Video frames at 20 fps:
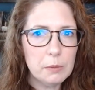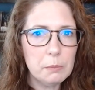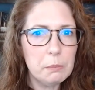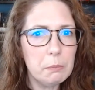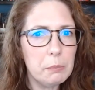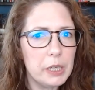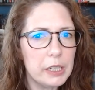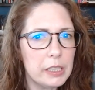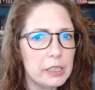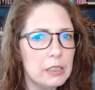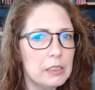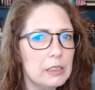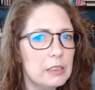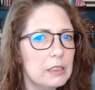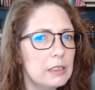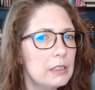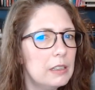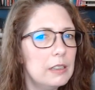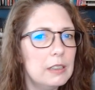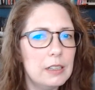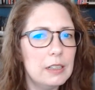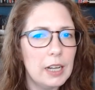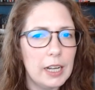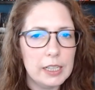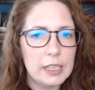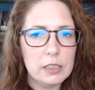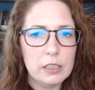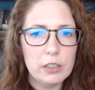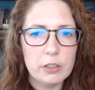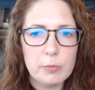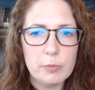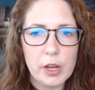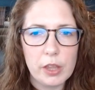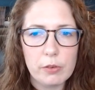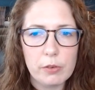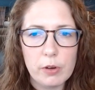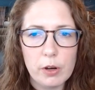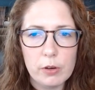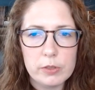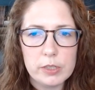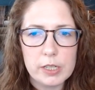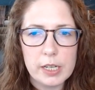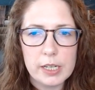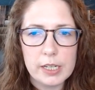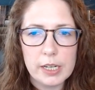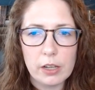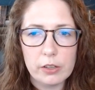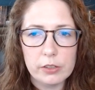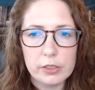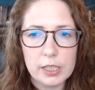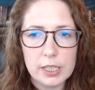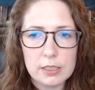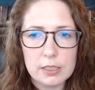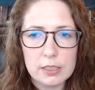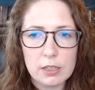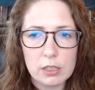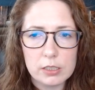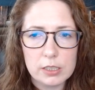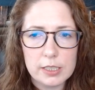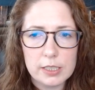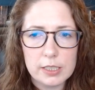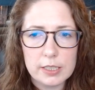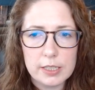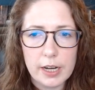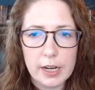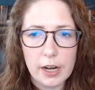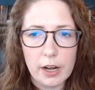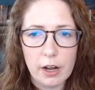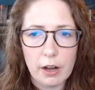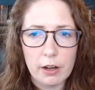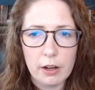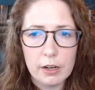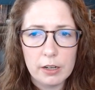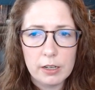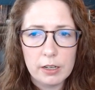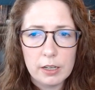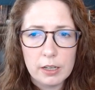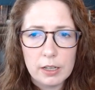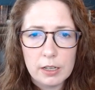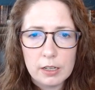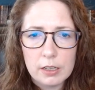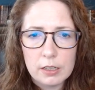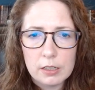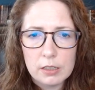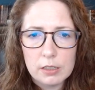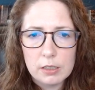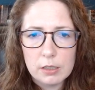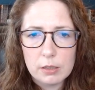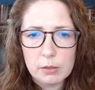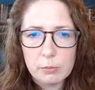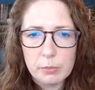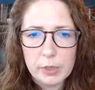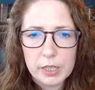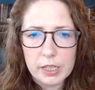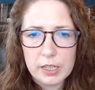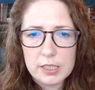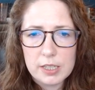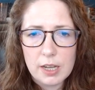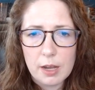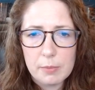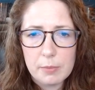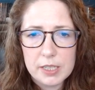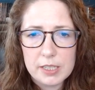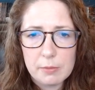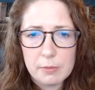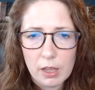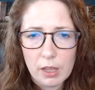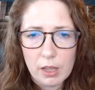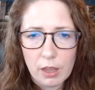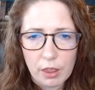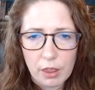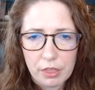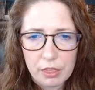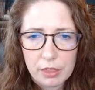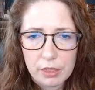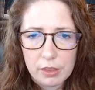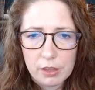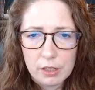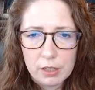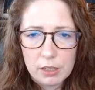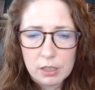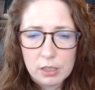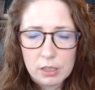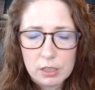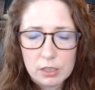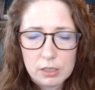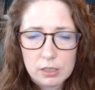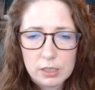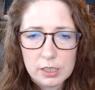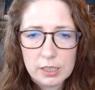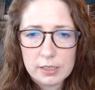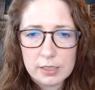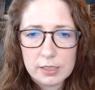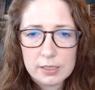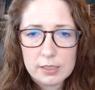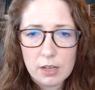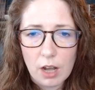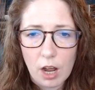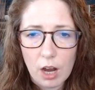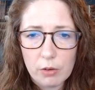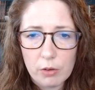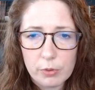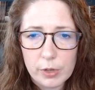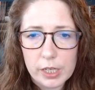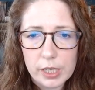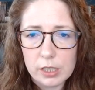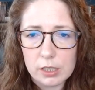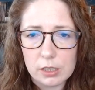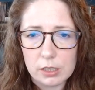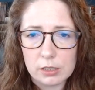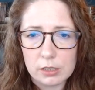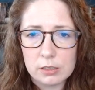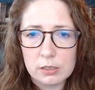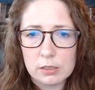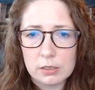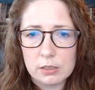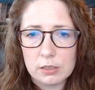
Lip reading: But I cleared my throat and held Nick's haunted stare. But Atum is a myth. He's not real.